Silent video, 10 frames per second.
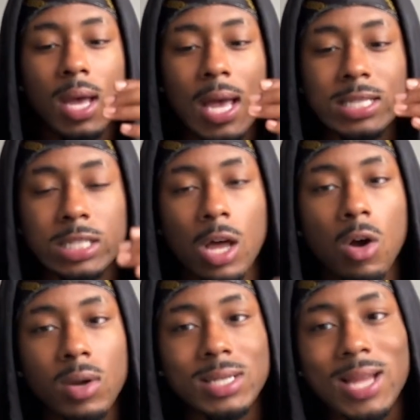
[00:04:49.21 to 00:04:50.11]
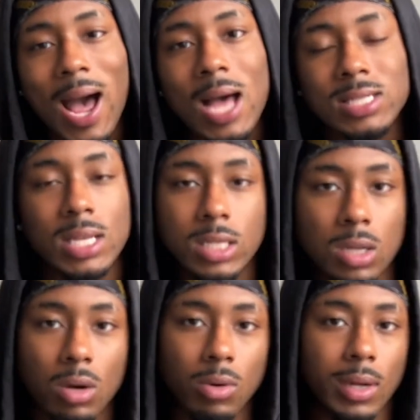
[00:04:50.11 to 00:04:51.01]
as long as I say it's
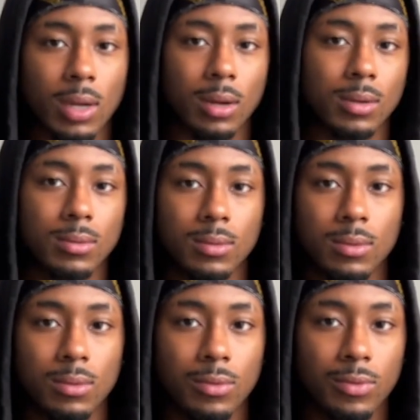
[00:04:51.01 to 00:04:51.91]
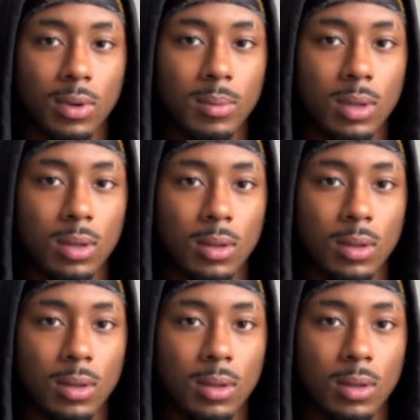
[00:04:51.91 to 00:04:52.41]
gonna work out. Feel me?